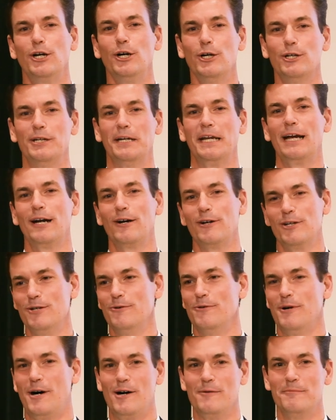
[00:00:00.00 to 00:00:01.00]
couldn't hear
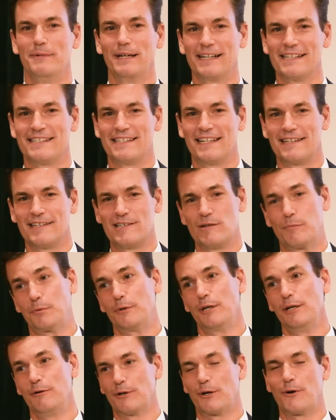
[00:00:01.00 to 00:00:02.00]
you all because this is a
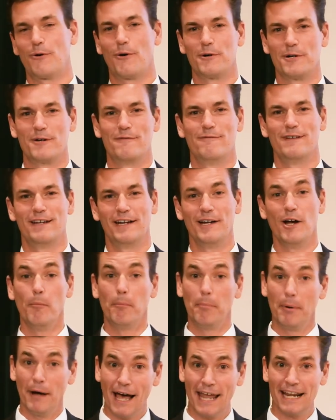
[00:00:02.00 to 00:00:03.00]
pre recorded video,
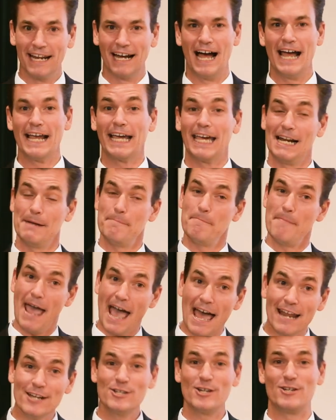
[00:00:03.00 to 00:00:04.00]
but I can
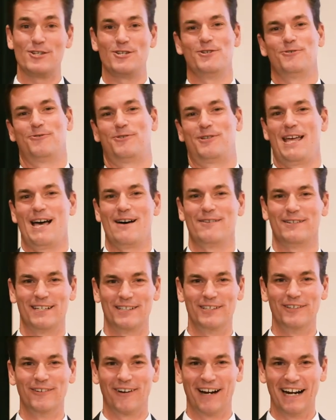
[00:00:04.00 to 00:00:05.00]
imagine you
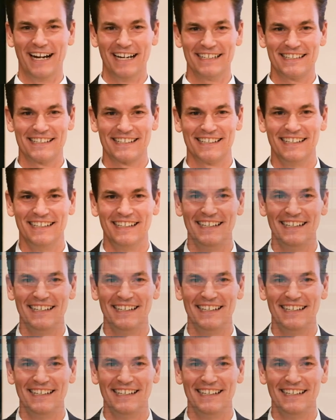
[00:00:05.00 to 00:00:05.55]
sounded great.